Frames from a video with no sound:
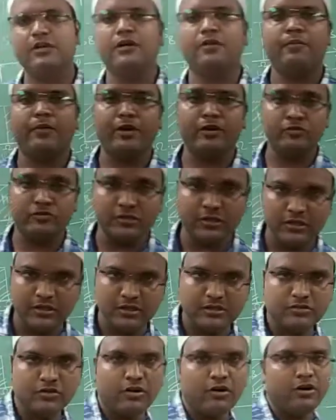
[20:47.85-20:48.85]
By using
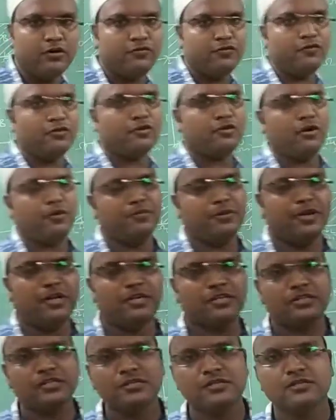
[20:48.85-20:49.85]
these all 4
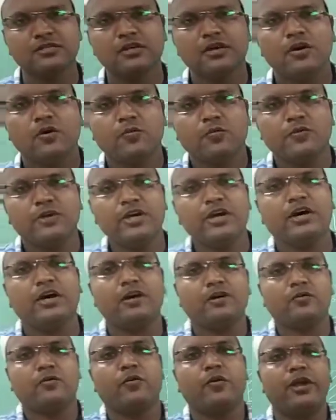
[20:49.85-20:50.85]
combinations, we are
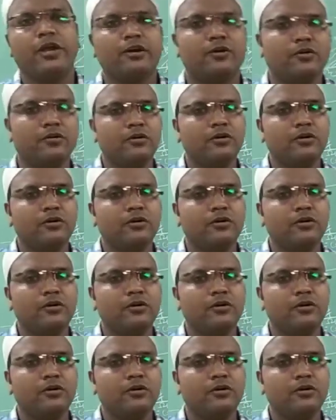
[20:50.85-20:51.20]
going to